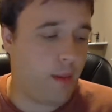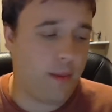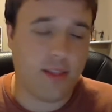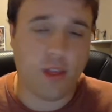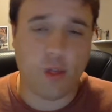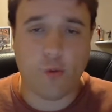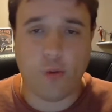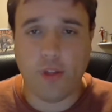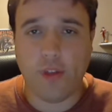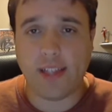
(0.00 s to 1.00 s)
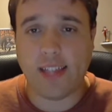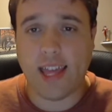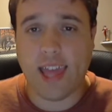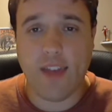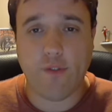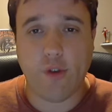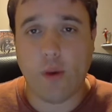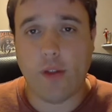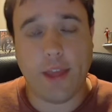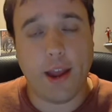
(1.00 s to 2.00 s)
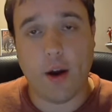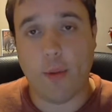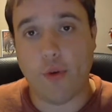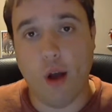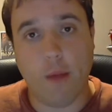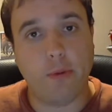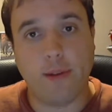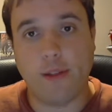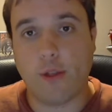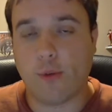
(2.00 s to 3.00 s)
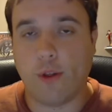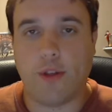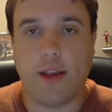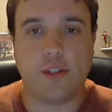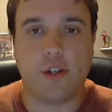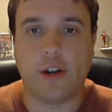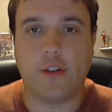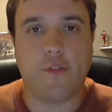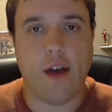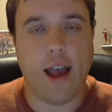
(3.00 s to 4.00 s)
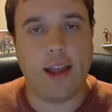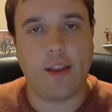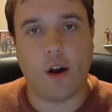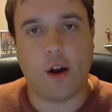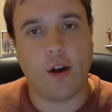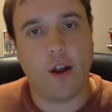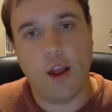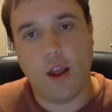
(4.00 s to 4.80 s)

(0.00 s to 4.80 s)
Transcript: I mean, the 3 things I gave you right there are probably the 3 things you're going to find are